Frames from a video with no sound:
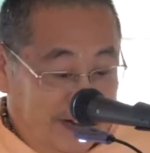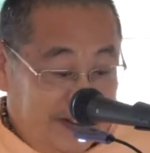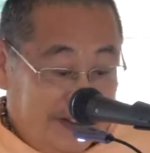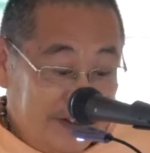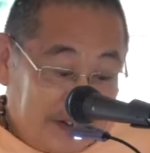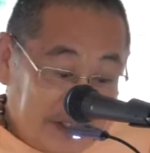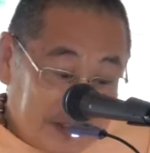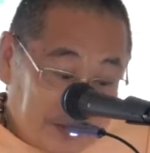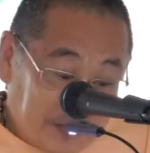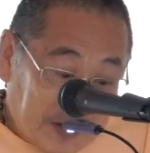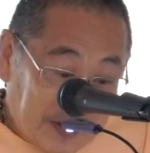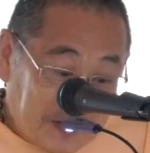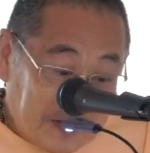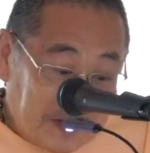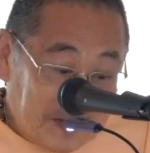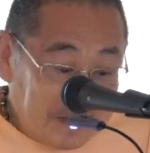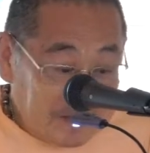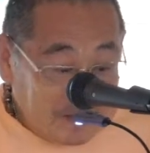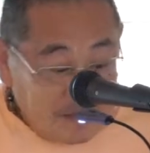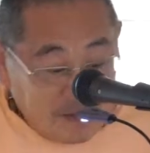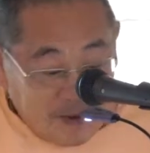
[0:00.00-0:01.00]
So it's a
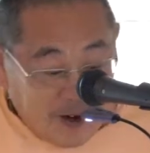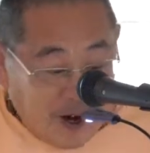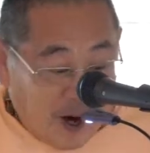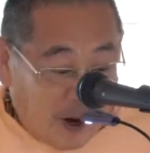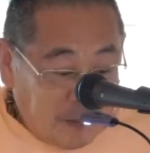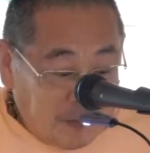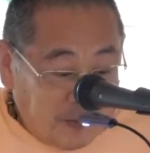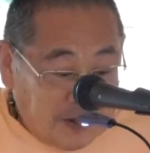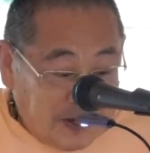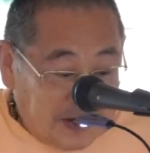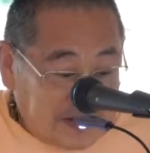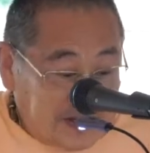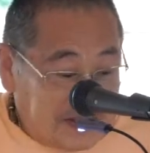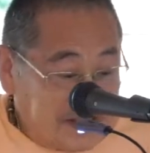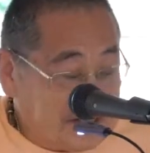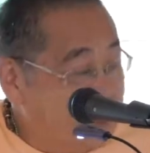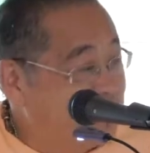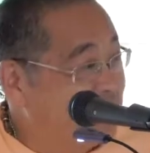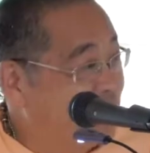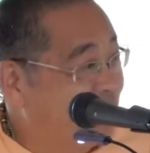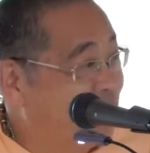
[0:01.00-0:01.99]
rather complex
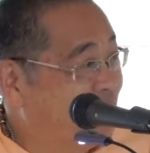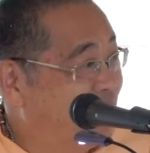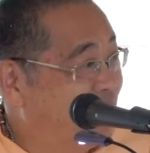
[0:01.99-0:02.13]
system.